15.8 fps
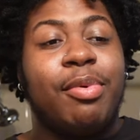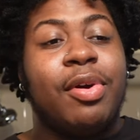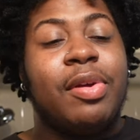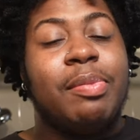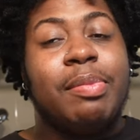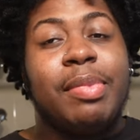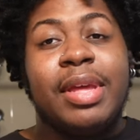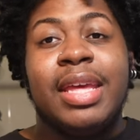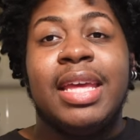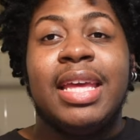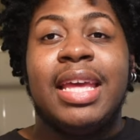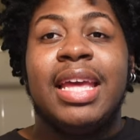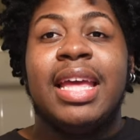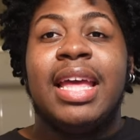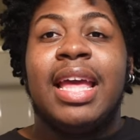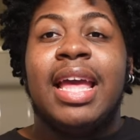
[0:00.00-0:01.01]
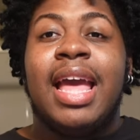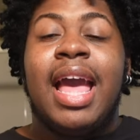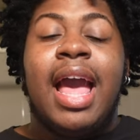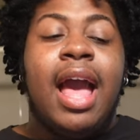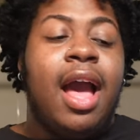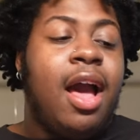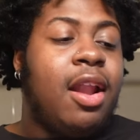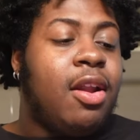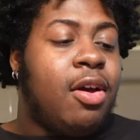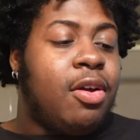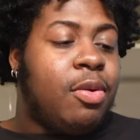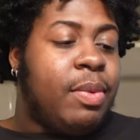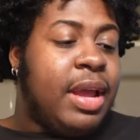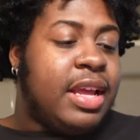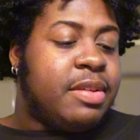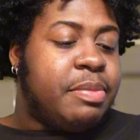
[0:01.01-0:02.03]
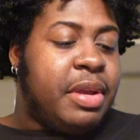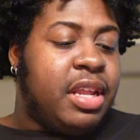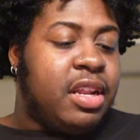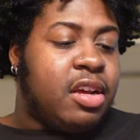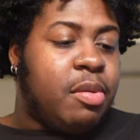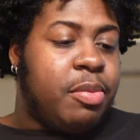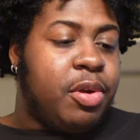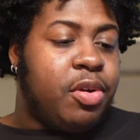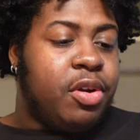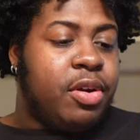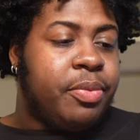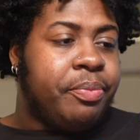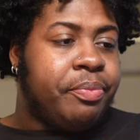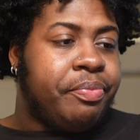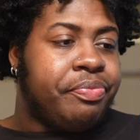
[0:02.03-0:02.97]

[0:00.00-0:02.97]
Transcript: point B. I'm on the way of being a commuter